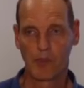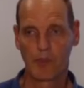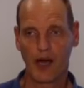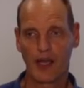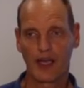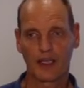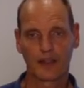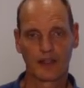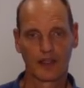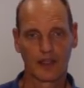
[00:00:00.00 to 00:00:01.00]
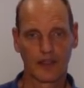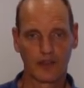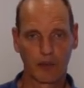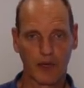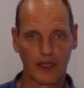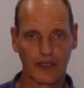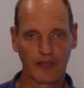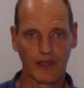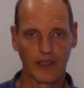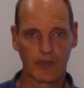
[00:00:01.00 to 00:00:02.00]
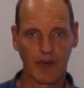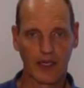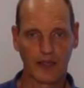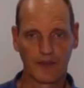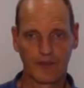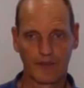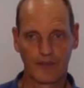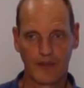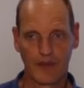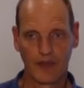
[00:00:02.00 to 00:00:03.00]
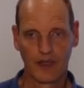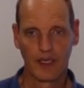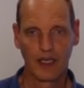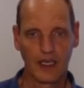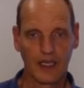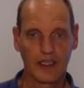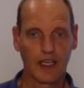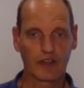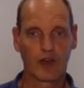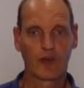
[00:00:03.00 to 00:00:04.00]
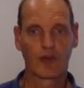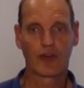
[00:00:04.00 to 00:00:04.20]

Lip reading: Pi hat is y divided by n. Yeah, so for